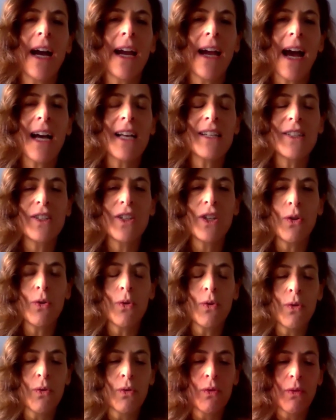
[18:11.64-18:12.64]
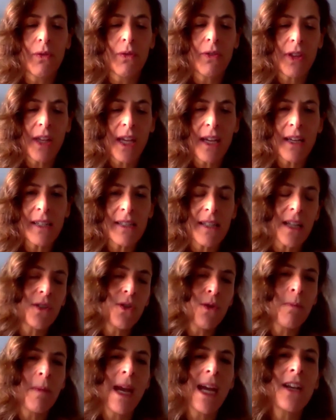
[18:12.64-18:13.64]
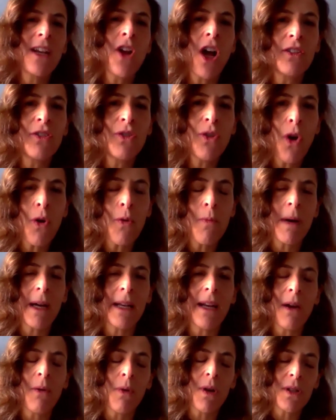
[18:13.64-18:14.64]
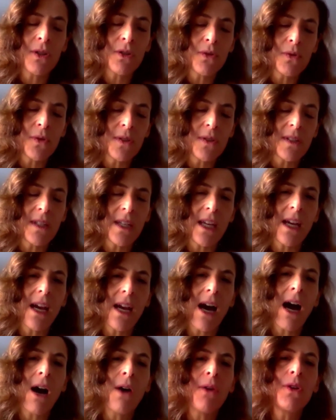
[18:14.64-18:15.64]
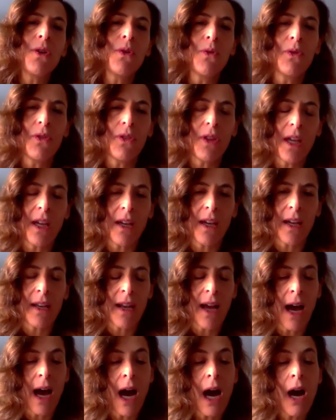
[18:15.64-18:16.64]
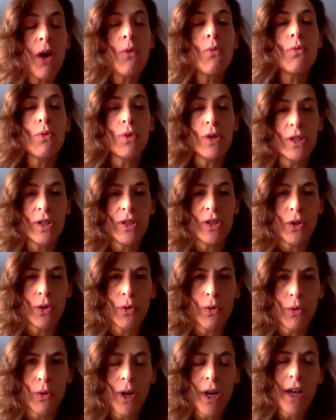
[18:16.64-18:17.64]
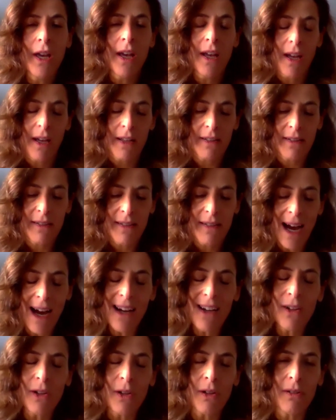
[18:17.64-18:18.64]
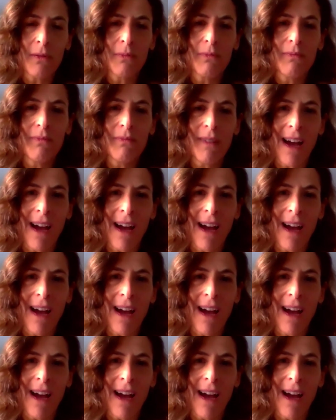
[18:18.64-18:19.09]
ask you things that you may not know, but I want to see how you think and how would you tackle,